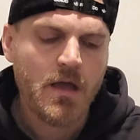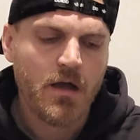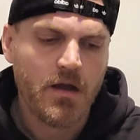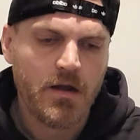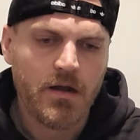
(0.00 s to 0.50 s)

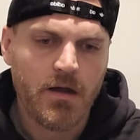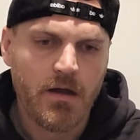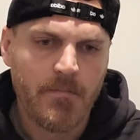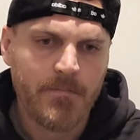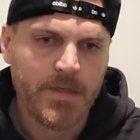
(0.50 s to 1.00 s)
on
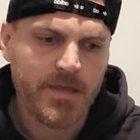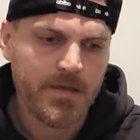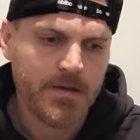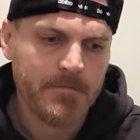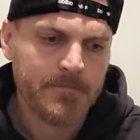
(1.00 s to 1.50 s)
um
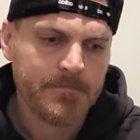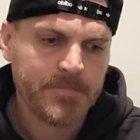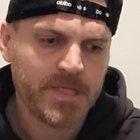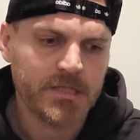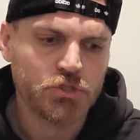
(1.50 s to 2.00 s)
him
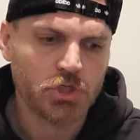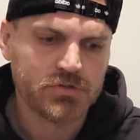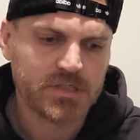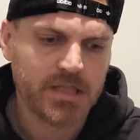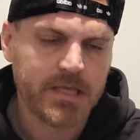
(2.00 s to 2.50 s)
and Joe
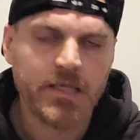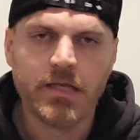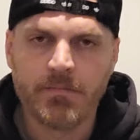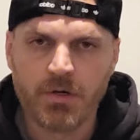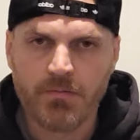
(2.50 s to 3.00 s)
Solecki,
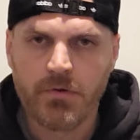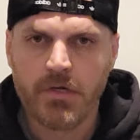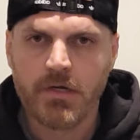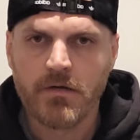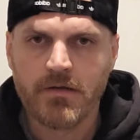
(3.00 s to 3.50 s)
and I'm gonna put in
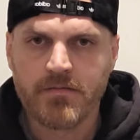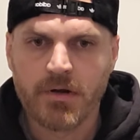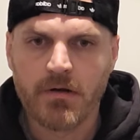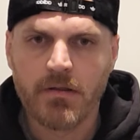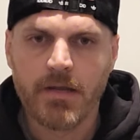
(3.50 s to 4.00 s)
another
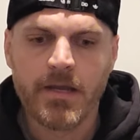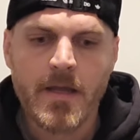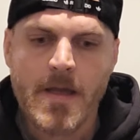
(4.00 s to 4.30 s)
parlay.